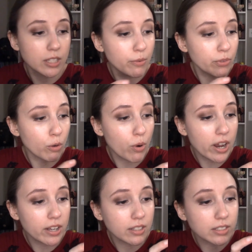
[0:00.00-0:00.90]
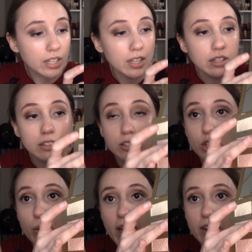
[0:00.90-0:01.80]
of their products. Let's
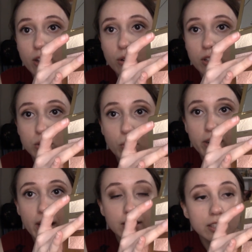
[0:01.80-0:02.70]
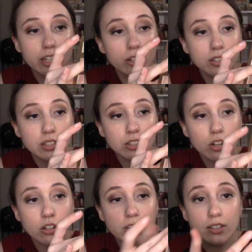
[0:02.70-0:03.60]
go ahead and go to this one next to here. This is
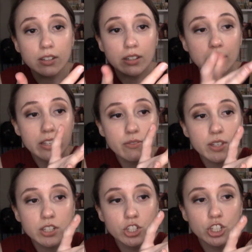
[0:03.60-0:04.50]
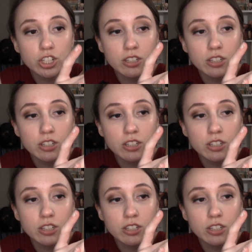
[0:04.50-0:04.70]
called Cleavage.